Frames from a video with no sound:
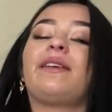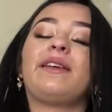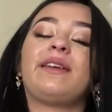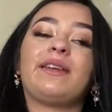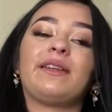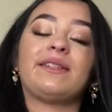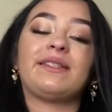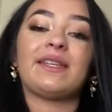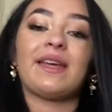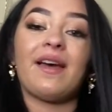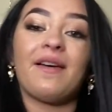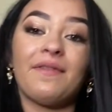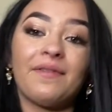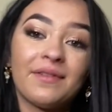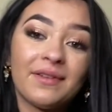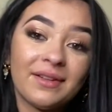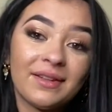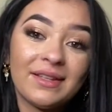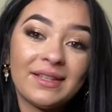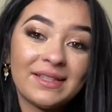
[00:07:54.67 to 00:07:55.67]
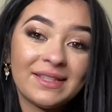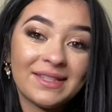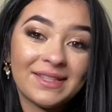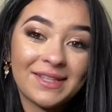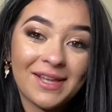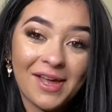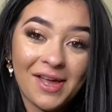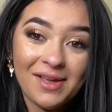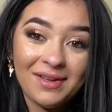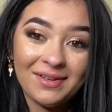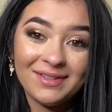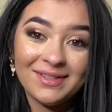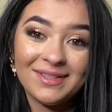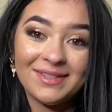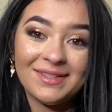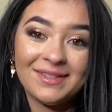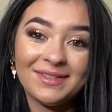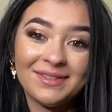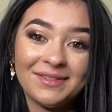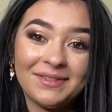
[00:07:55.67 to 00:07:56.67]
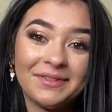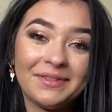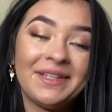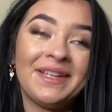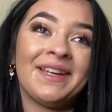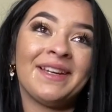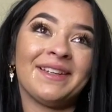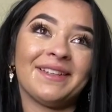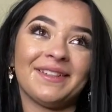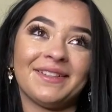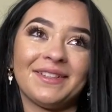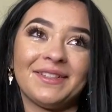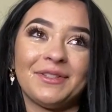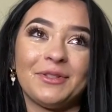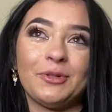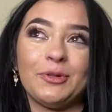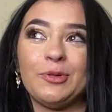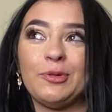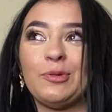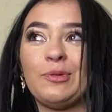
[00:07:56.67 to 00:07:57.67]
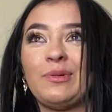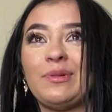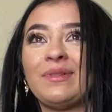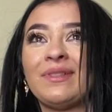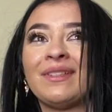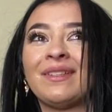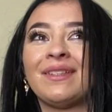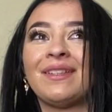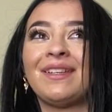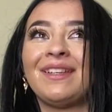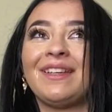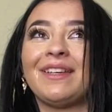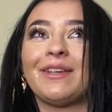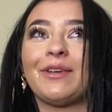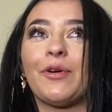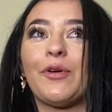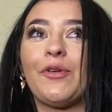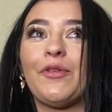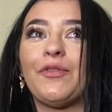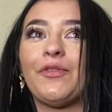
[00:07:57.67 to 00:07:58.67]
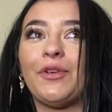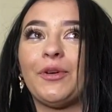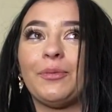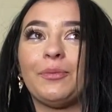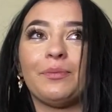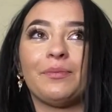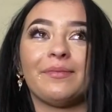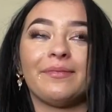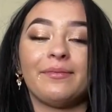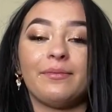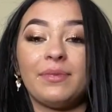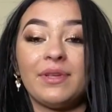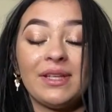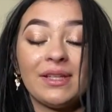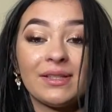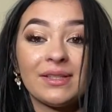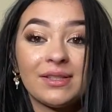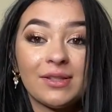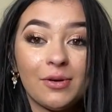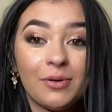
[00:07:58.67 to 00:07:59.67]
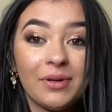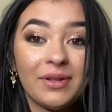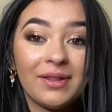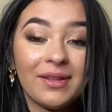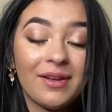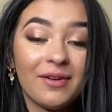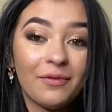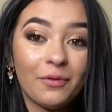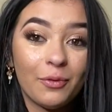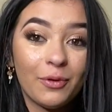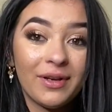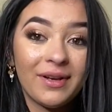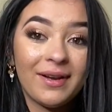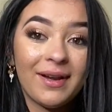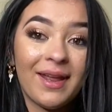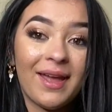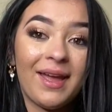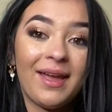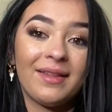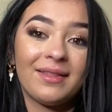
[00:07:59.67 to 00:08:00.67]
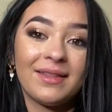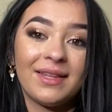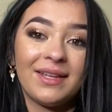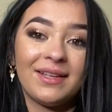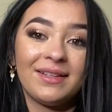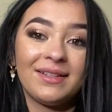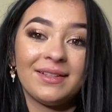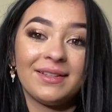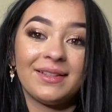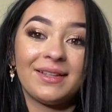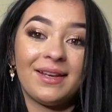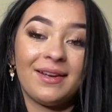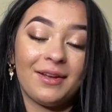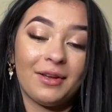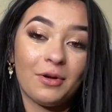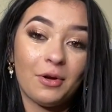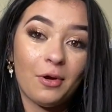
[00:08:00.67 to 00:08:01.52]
it definitely sucks to go from being so in love one day and then getting a